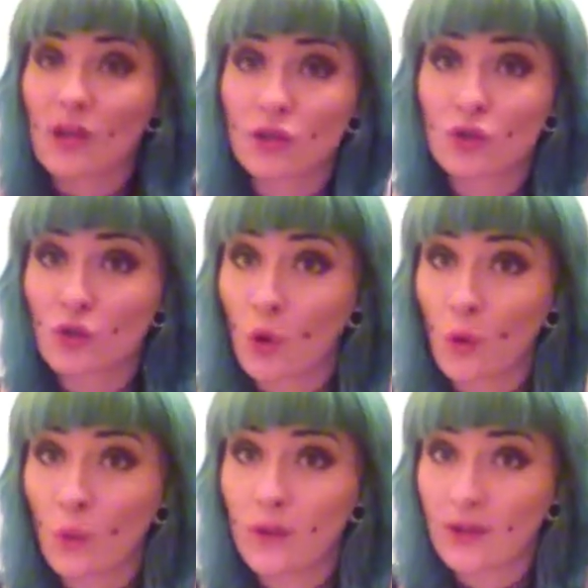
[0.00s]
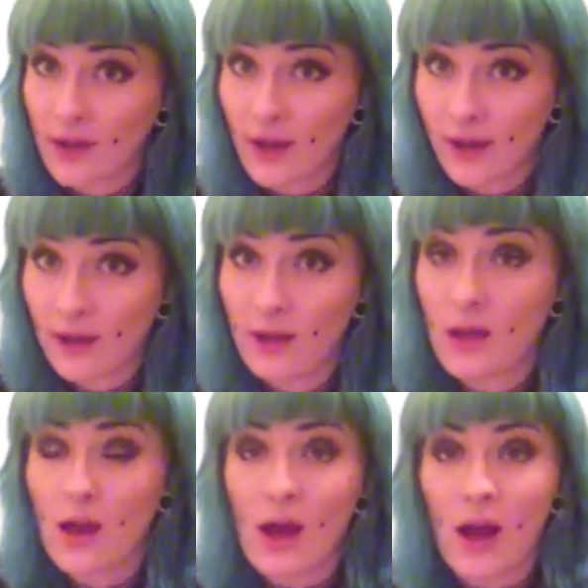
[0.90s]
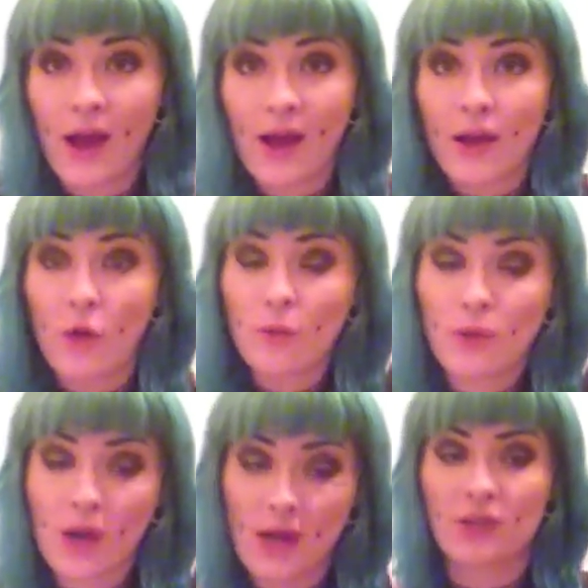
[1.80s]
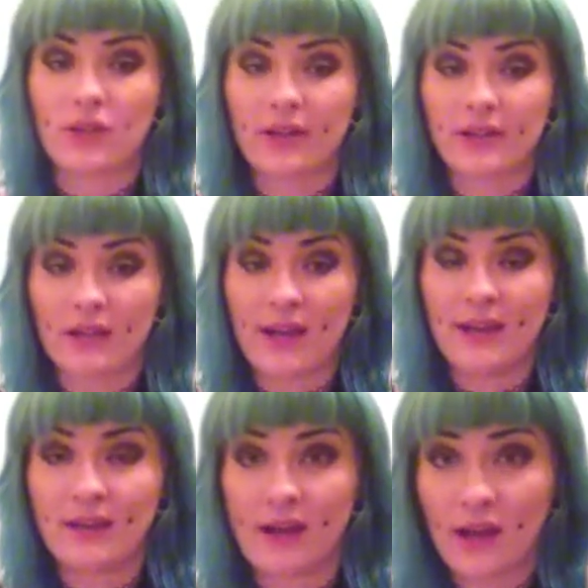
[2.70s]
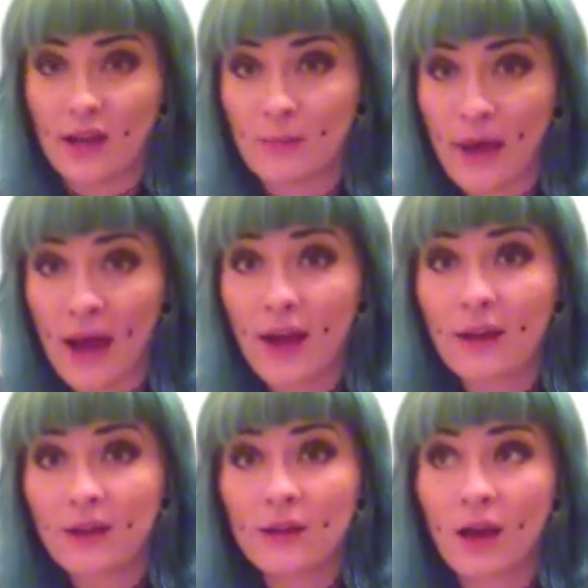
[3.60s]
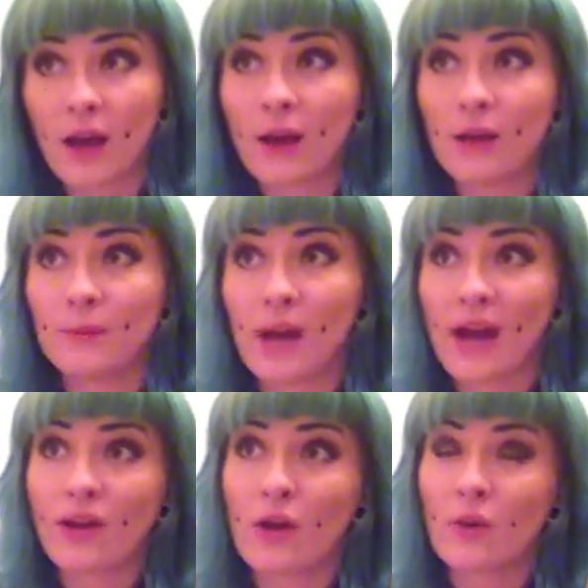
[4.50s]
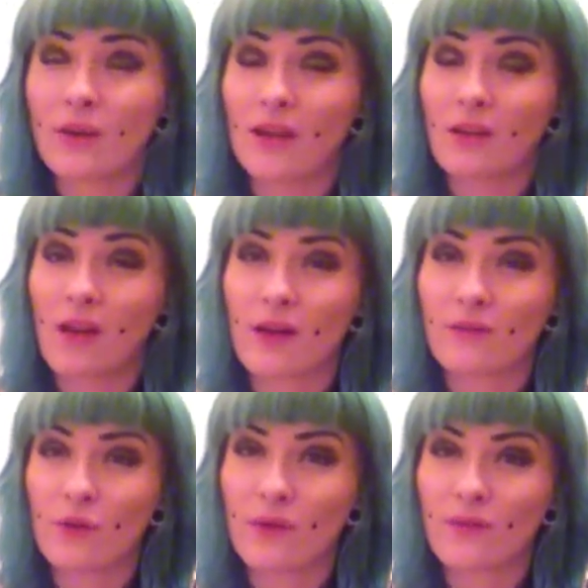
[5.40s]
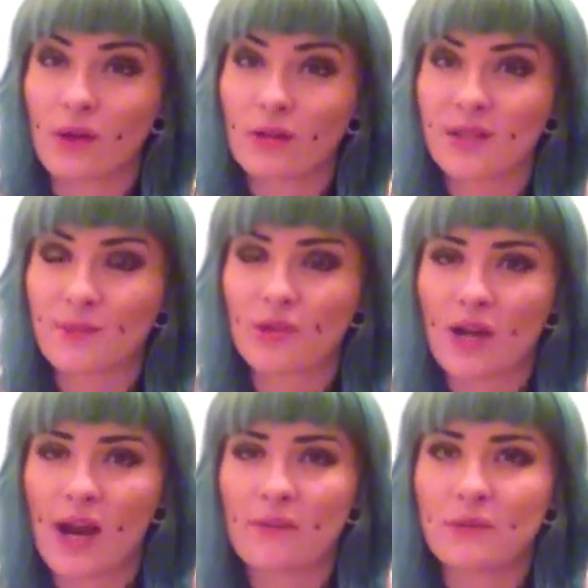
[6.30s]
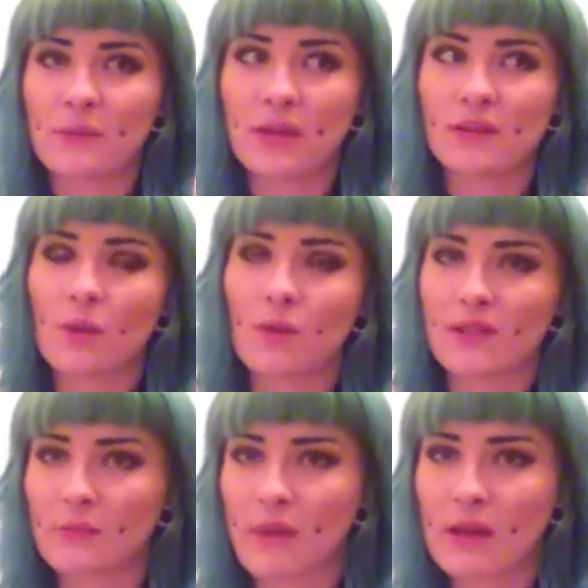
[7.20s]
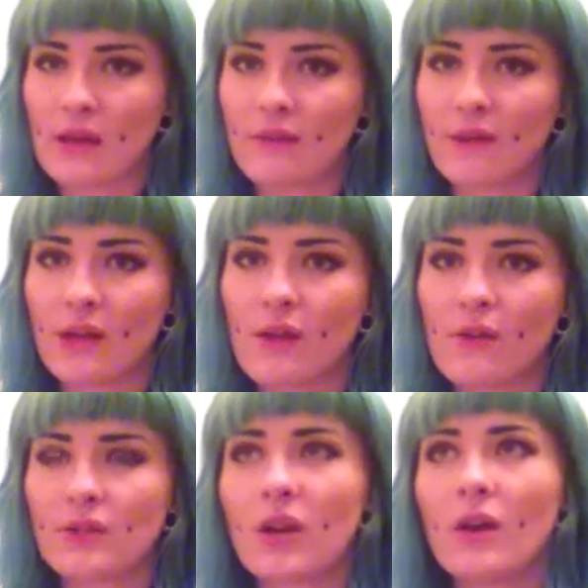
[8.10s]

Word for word: so yeah, I hope you guys are excited that I am back. Um, I know that a lot of you have unsubscribed because I wasn't making videos.